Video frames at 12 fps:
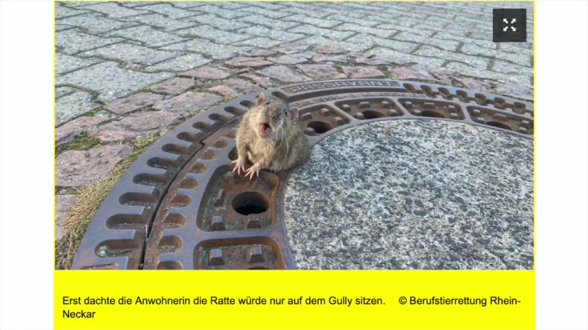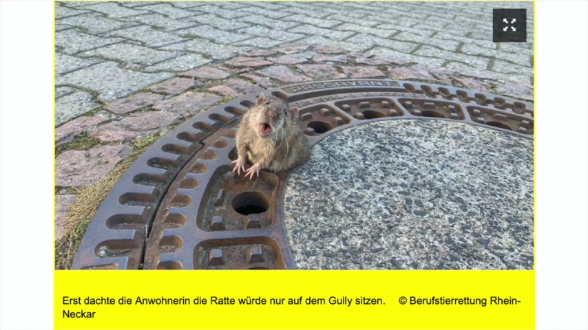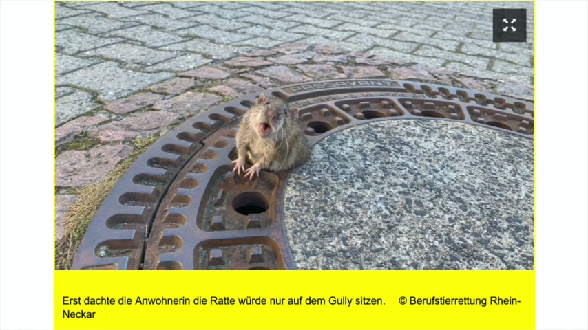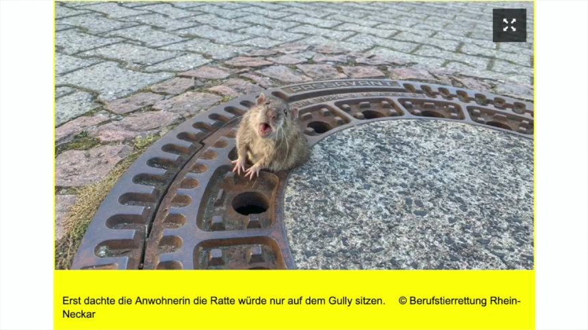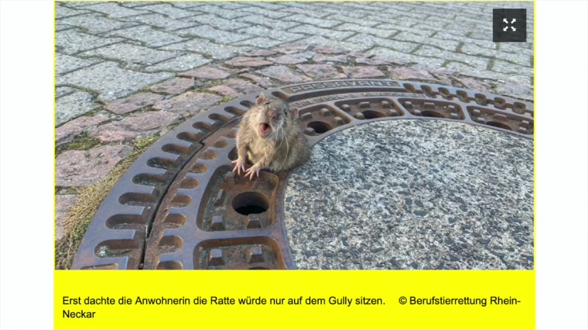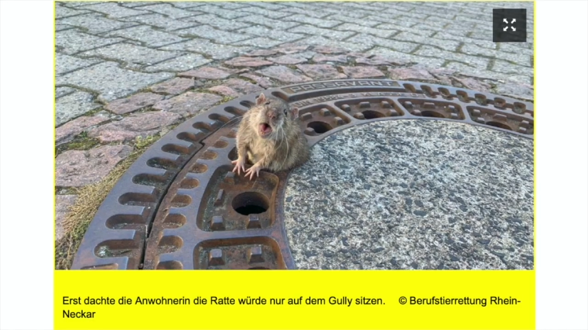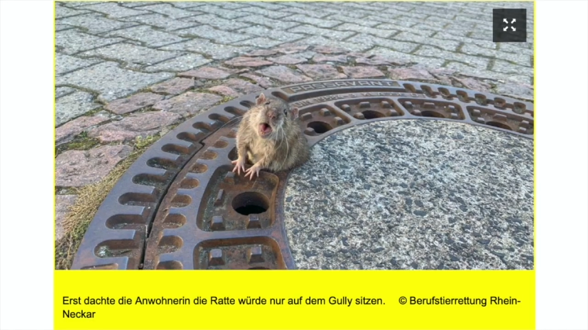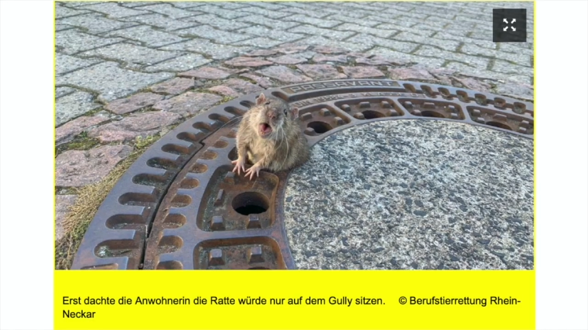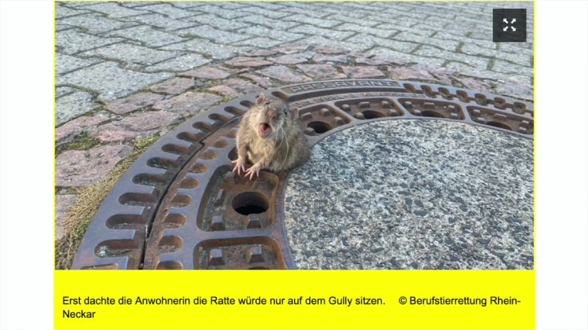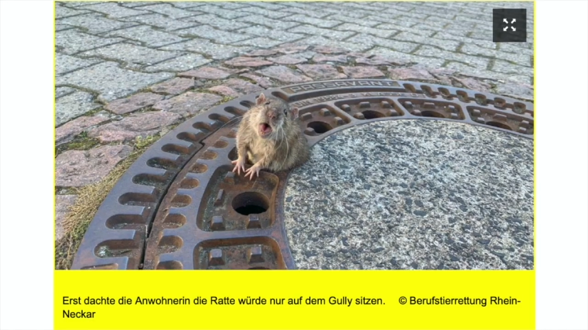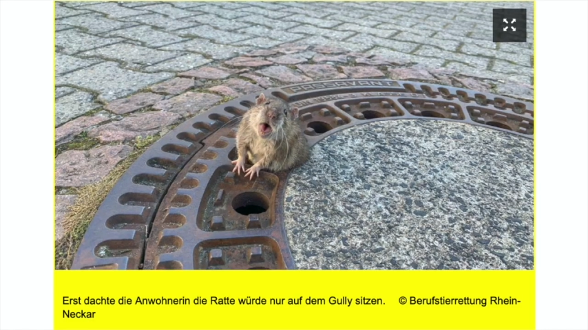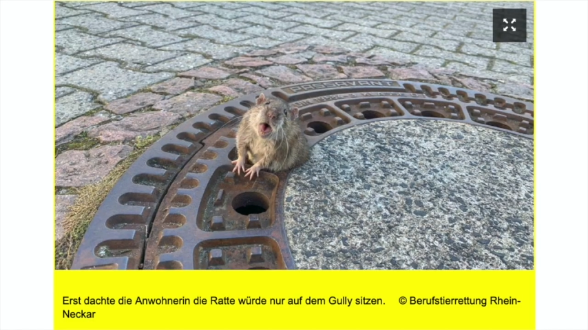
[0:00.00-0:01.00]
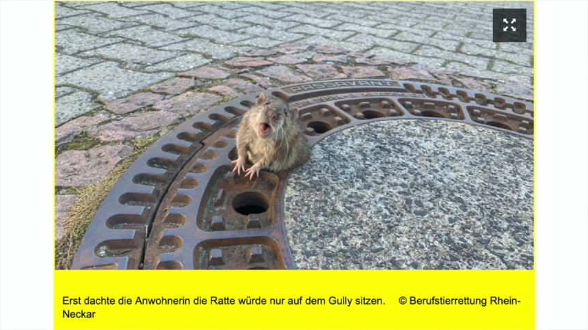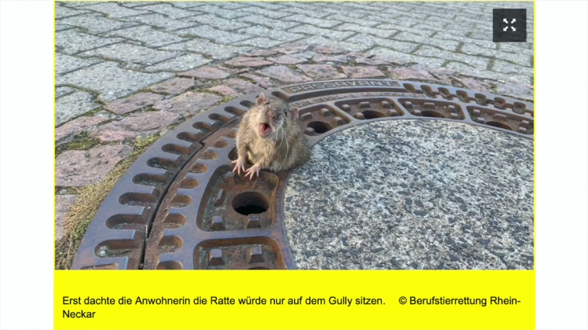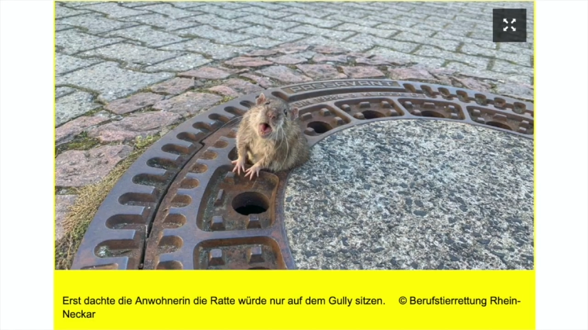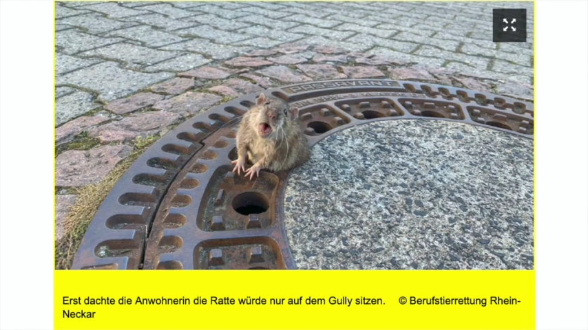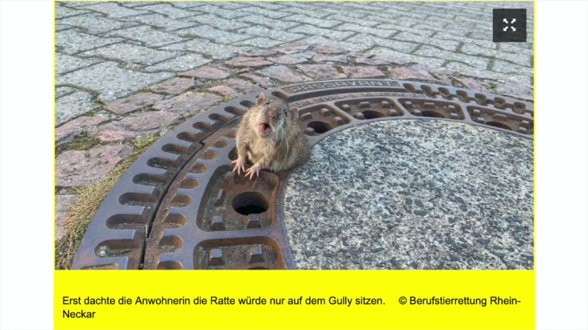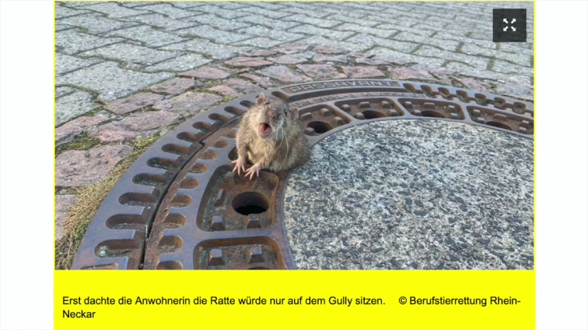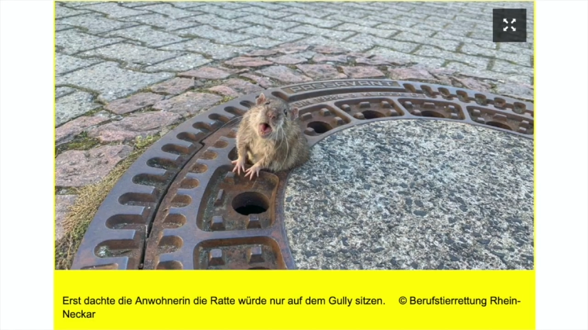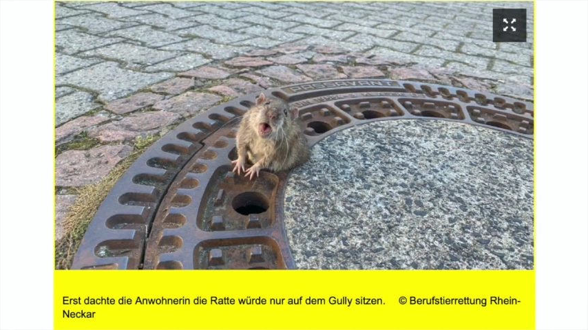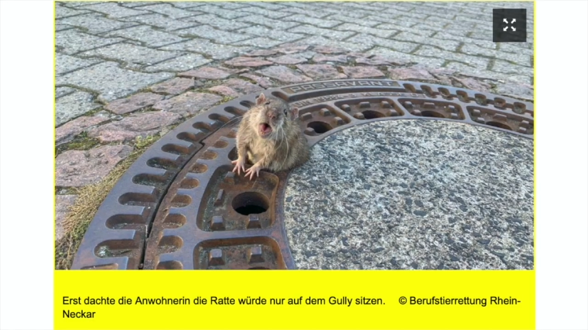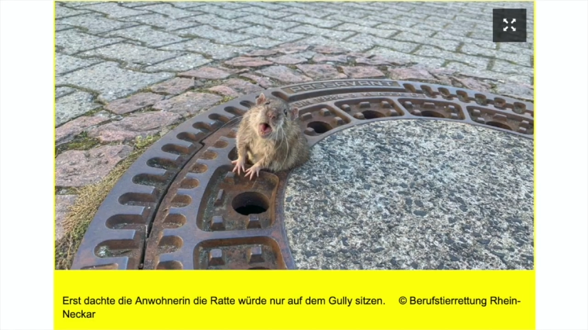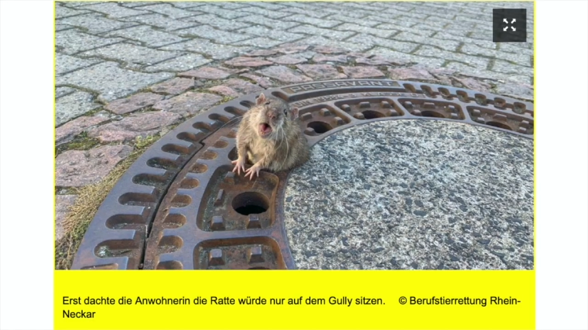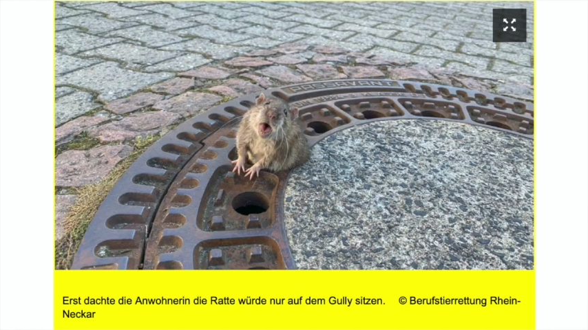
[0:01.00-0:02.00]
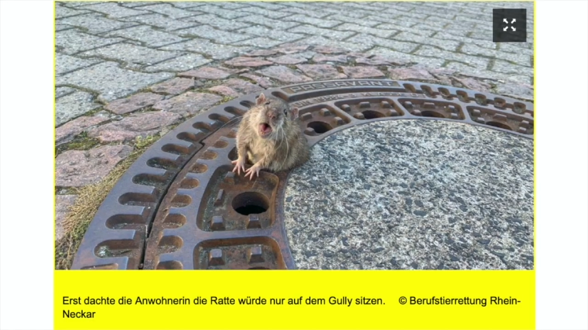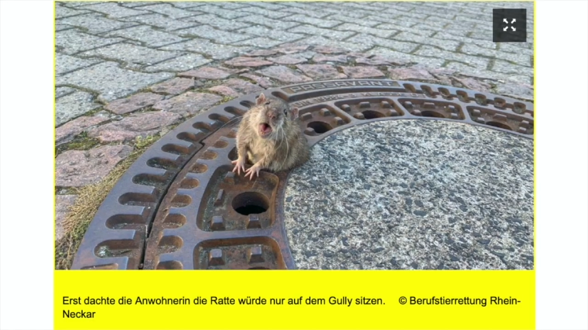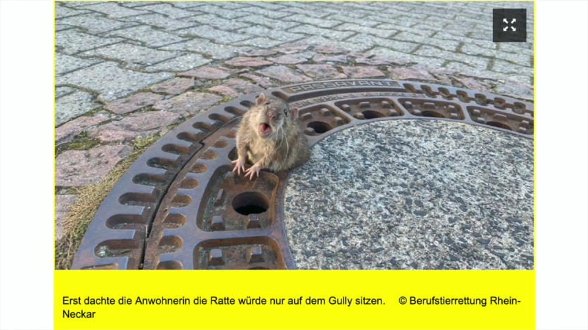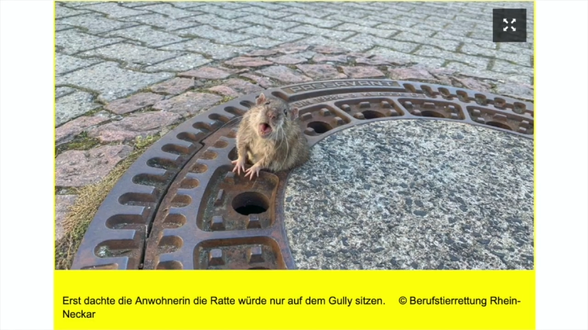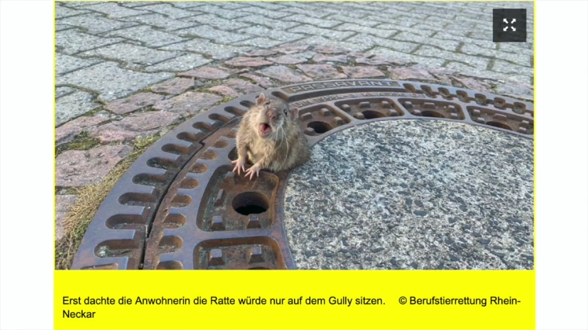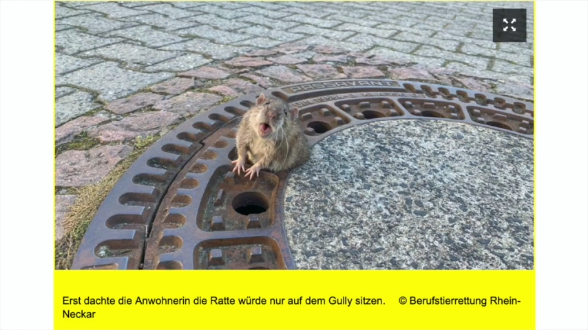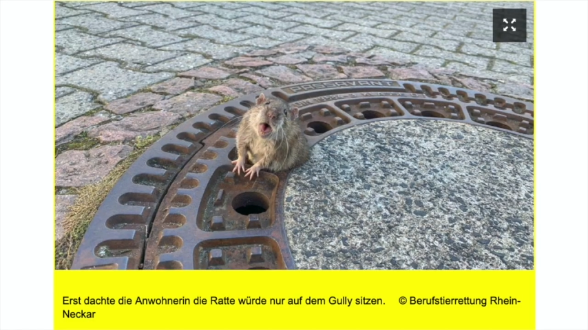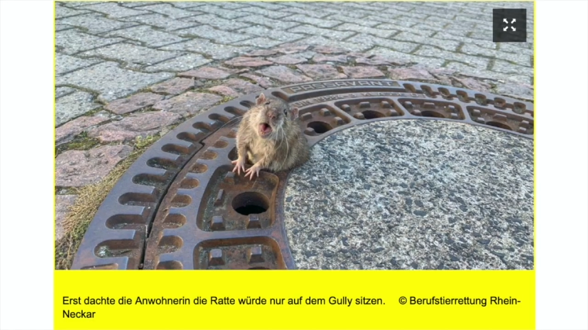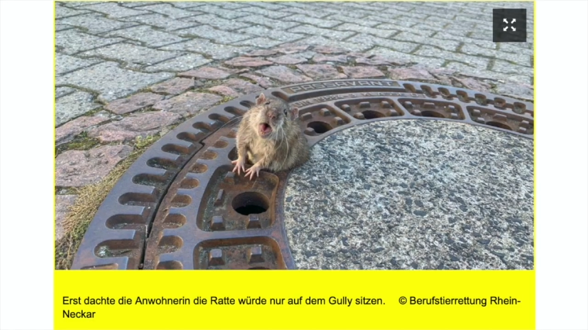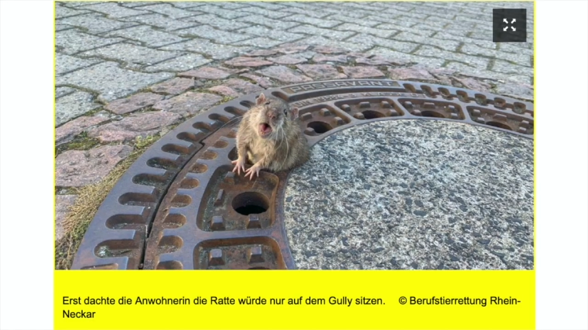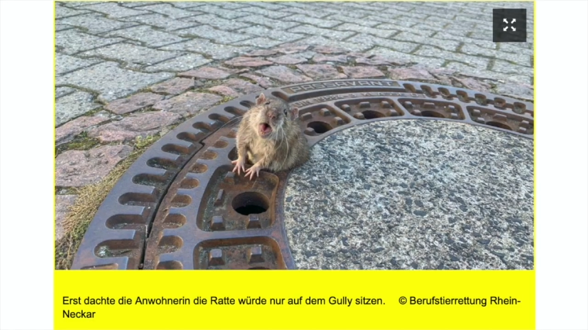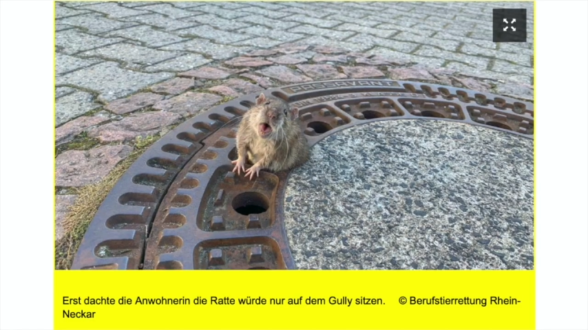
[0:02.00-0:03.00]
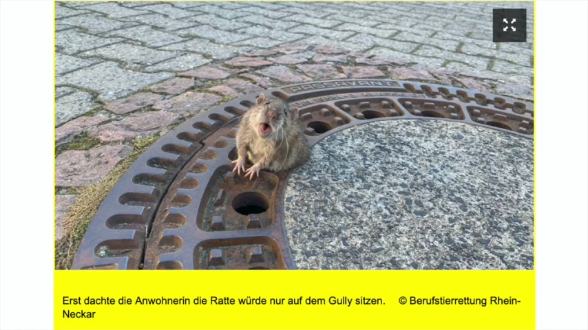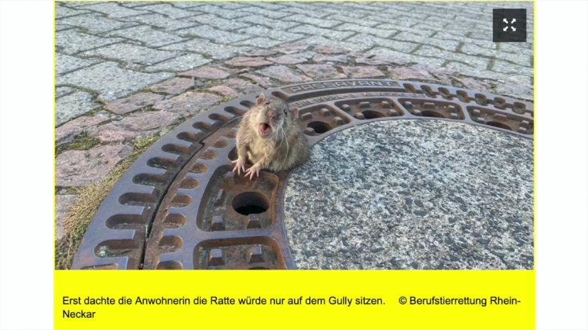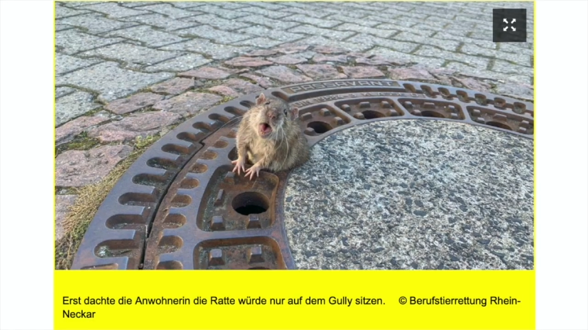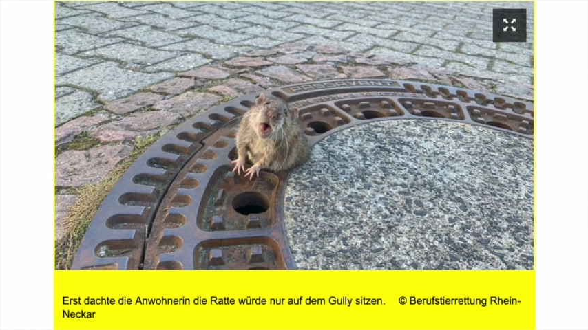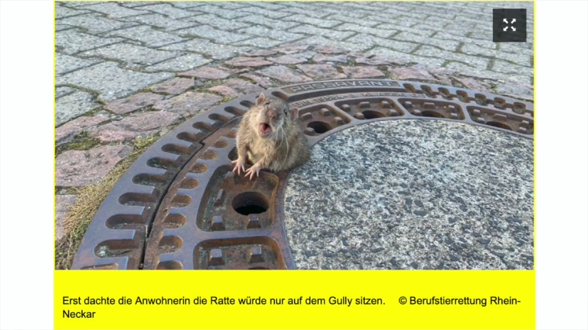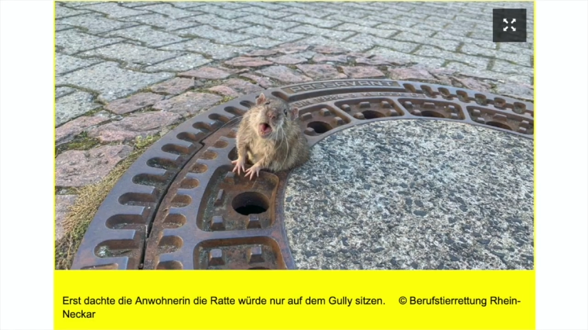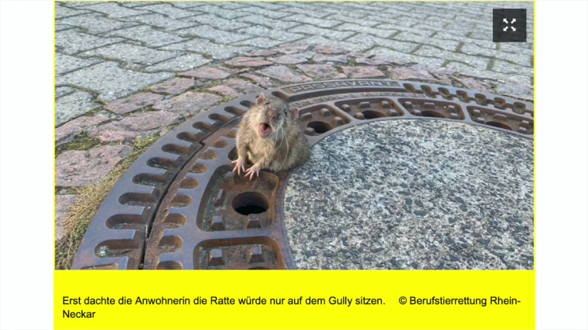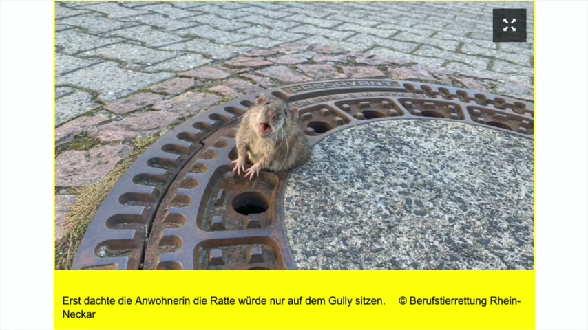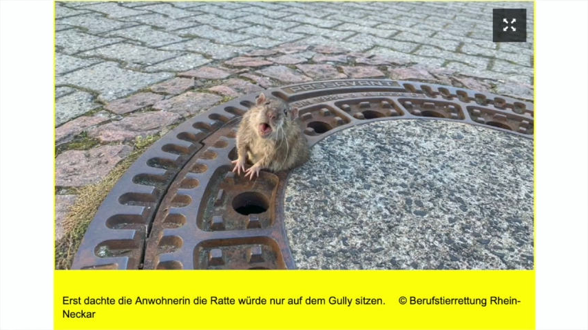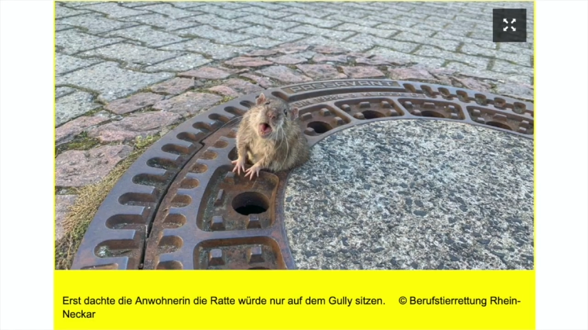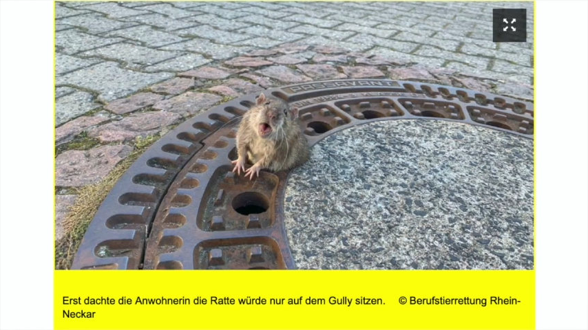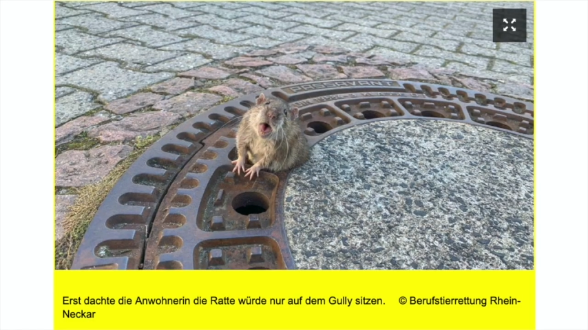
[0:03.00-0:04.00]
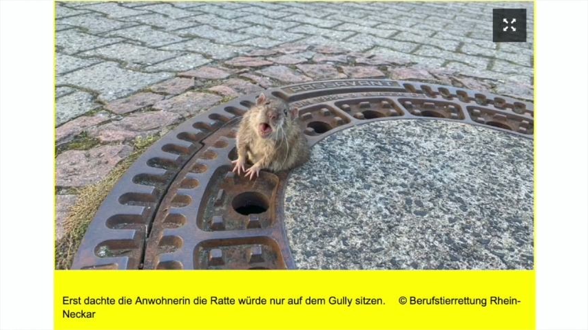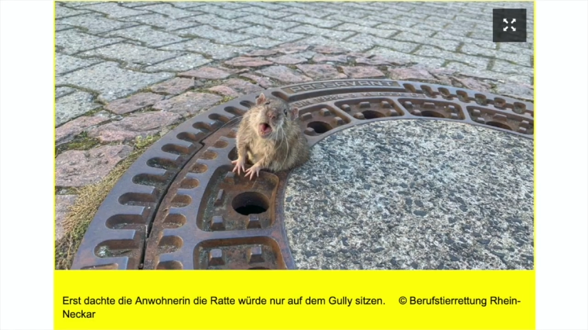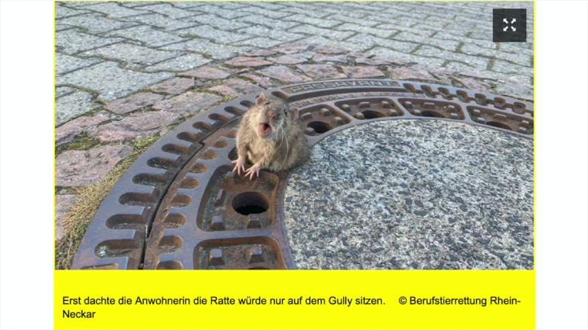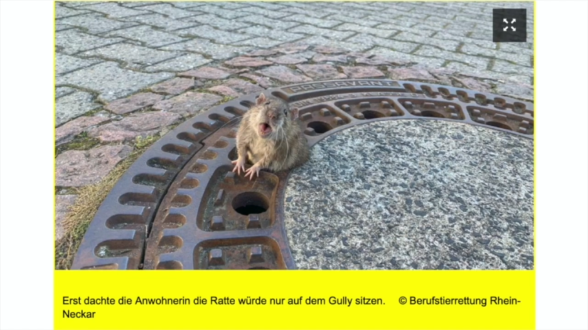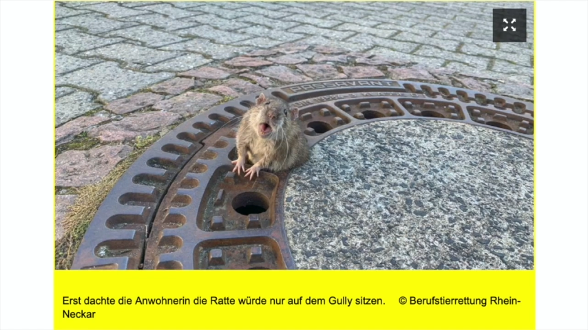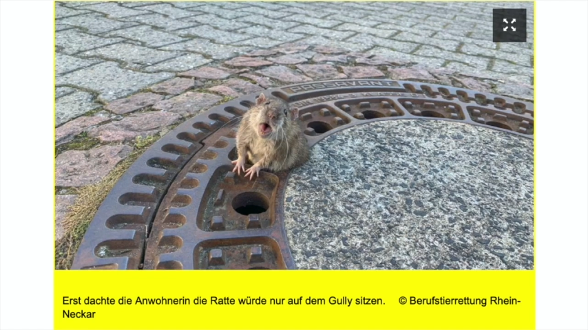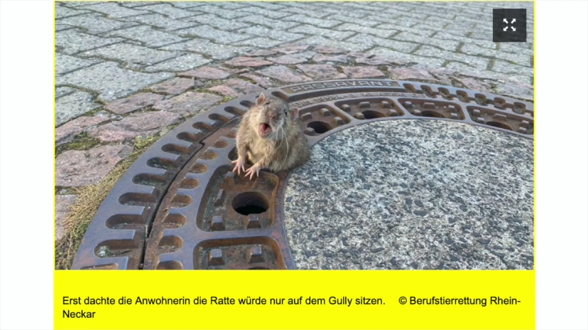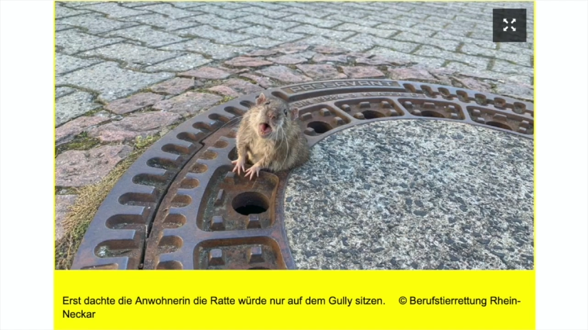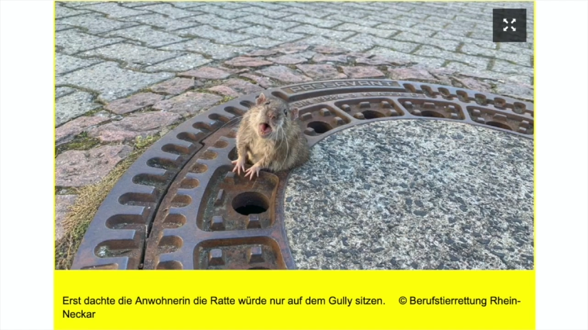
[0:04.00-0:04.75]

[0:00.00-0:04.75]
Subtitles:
[unreadable: no face in view]